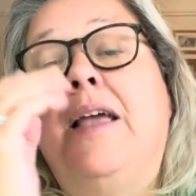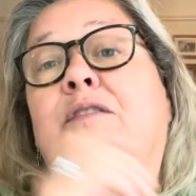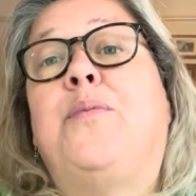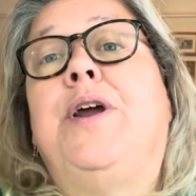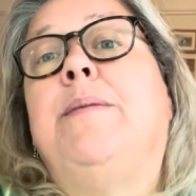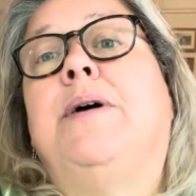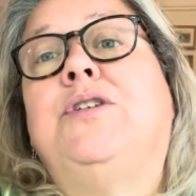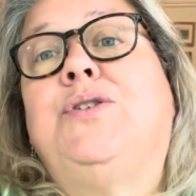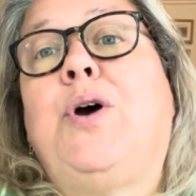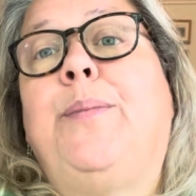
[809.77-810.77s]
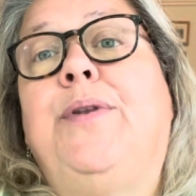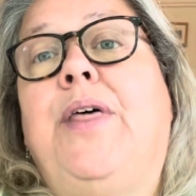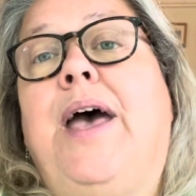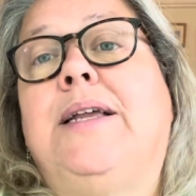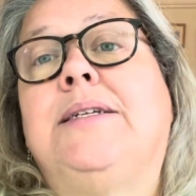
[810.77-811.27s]
pretty much stopped
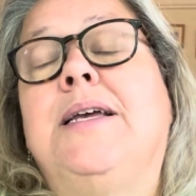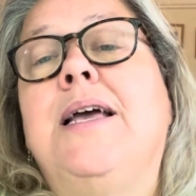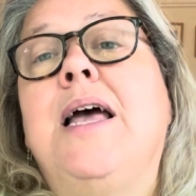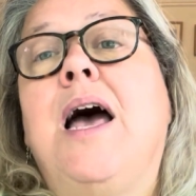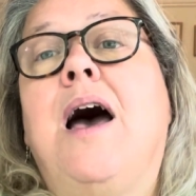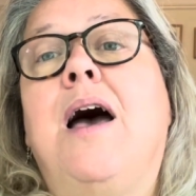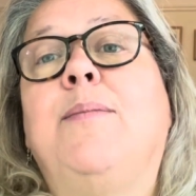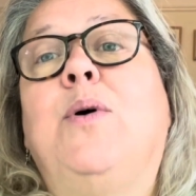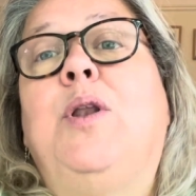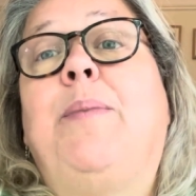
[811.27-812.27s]
that. I'm all